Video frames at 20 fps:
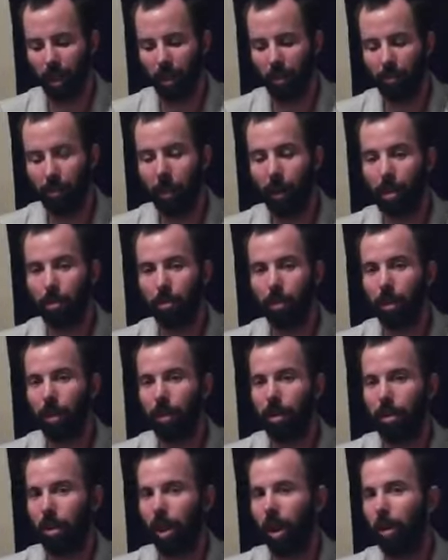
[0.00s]
First, we're going to
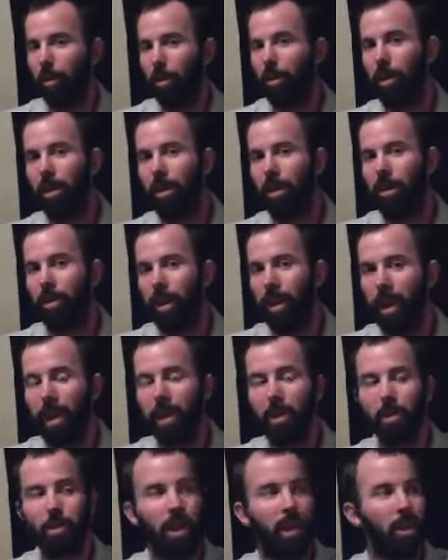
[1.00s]
start with an
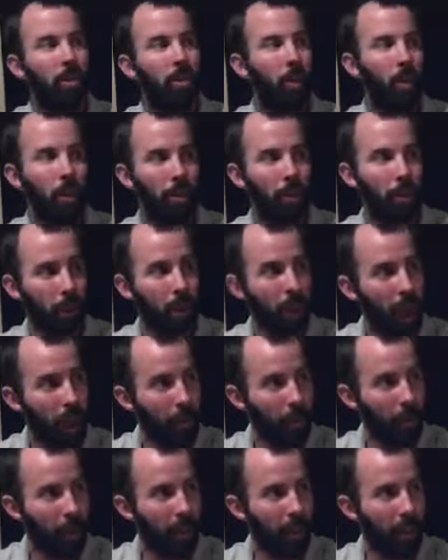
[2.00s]
entry into portable
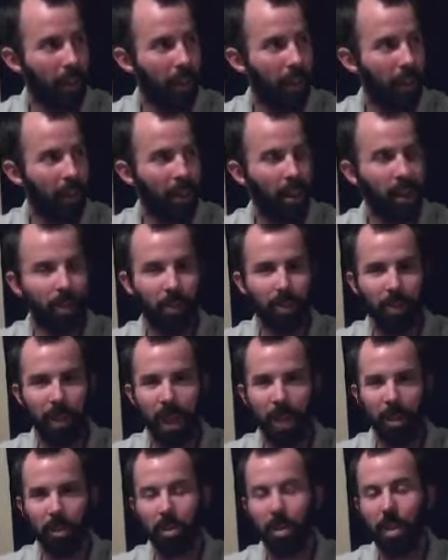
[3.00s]
gaming that
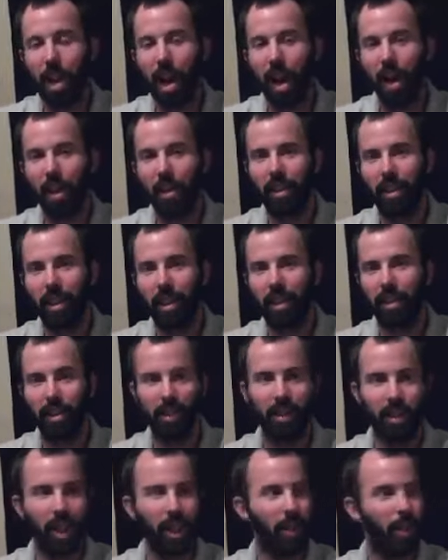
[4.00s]
is not a
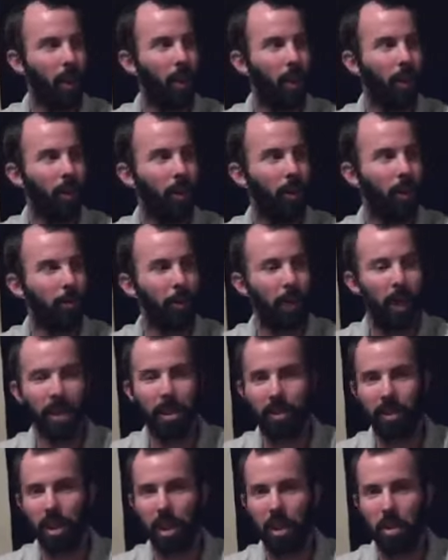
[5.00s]
Nintendo,
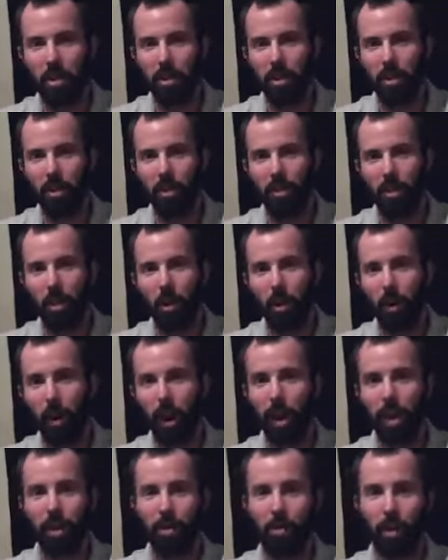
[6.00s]
PlayStation, or
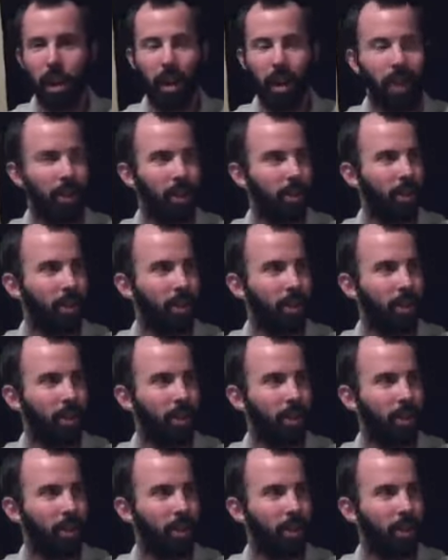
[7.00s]
Xbox.